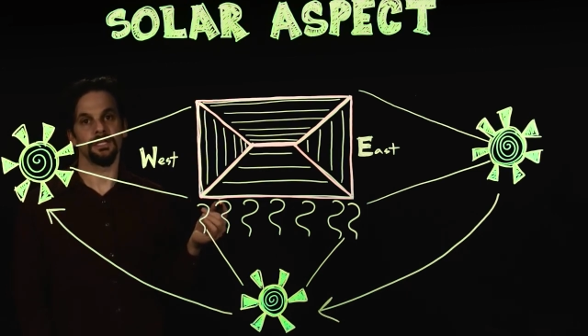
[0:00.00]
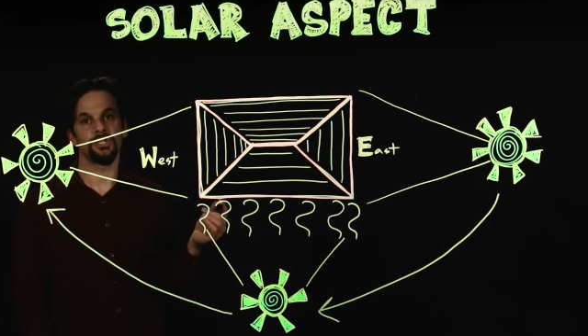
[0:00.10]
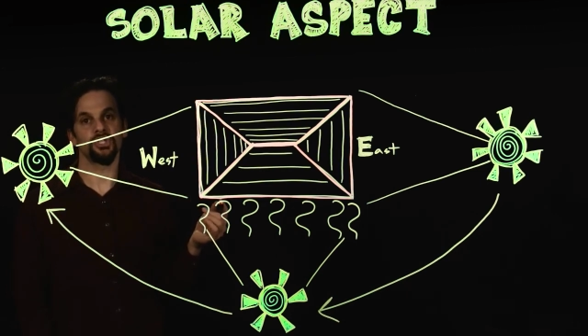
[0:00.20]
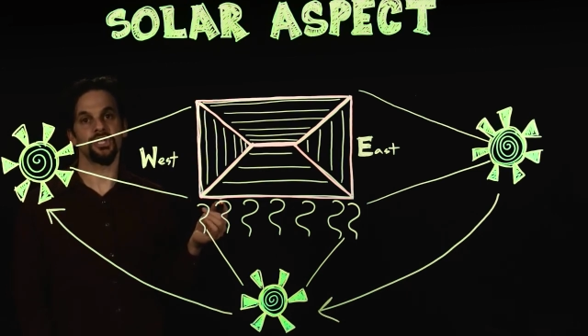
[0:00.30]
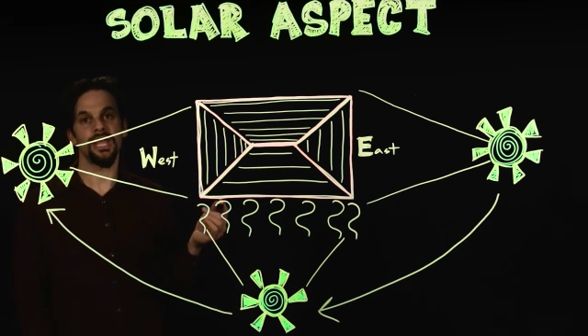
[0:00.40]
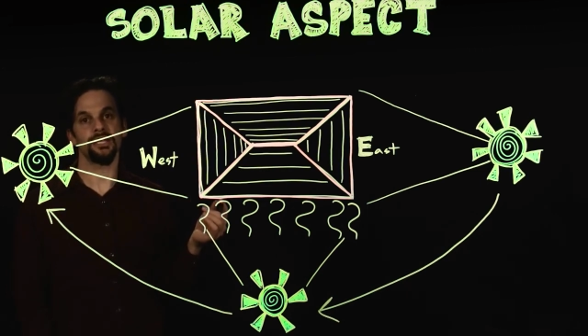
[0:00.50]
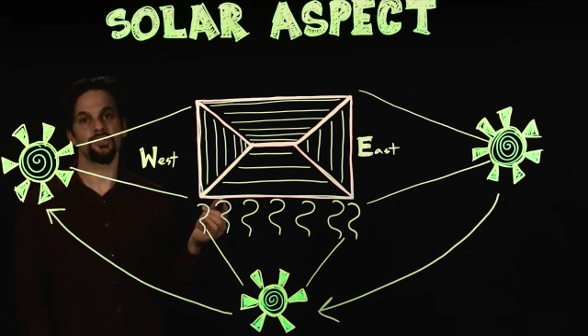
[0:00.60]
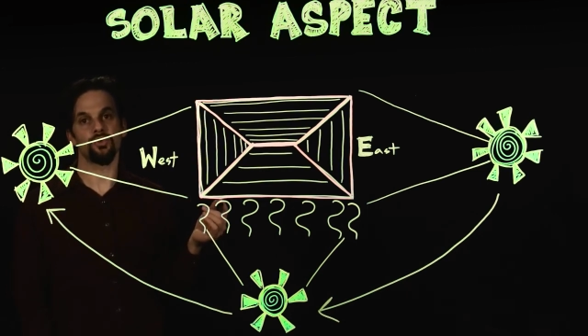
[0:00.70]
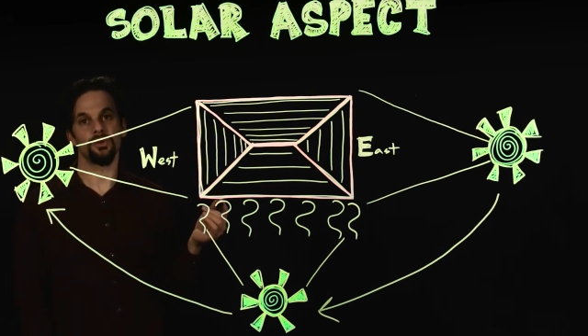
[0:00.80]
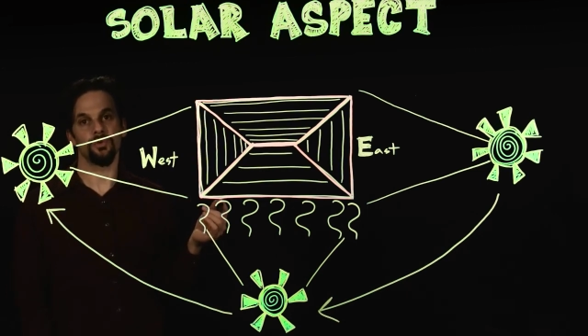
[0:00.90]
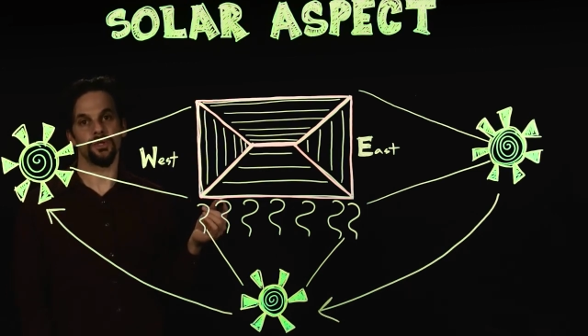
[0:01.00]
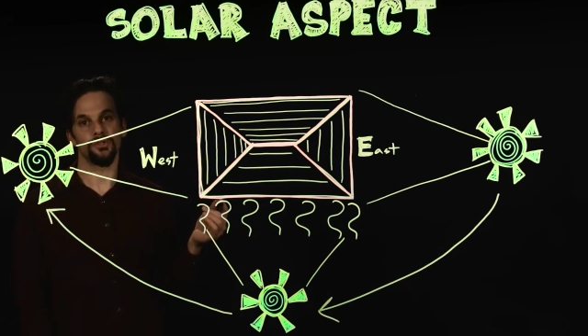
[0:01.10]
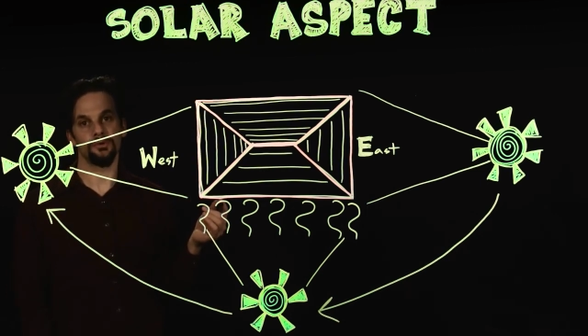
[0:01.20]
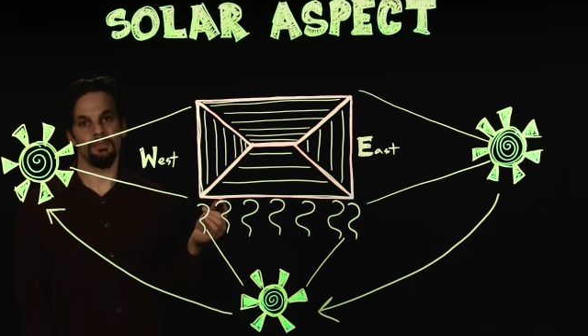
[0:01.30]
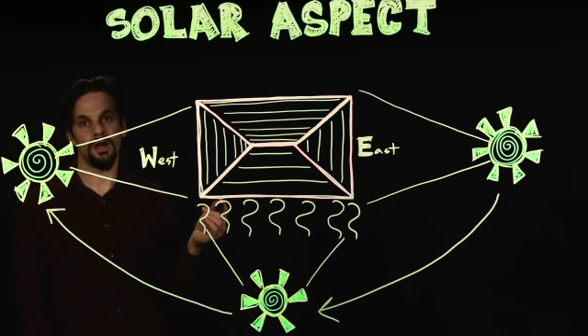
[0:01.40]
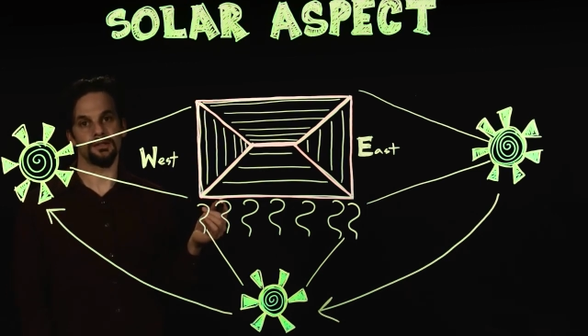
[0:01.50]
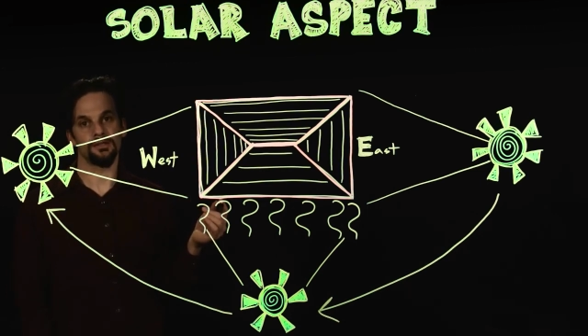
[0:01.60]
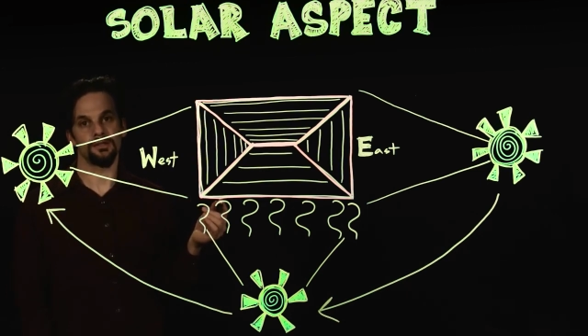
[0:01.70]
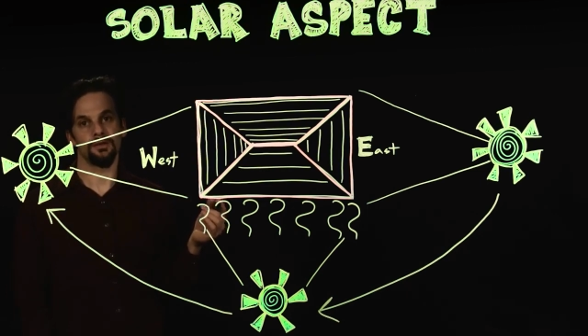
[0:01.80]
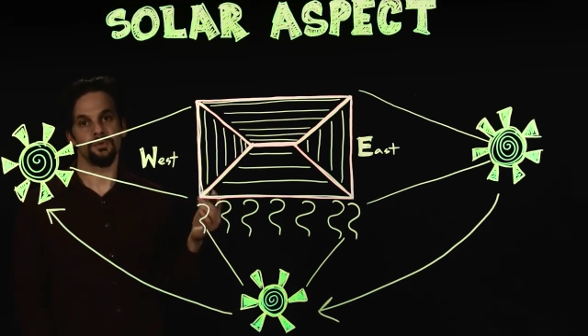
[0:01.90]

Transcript: It's shaded during winter months,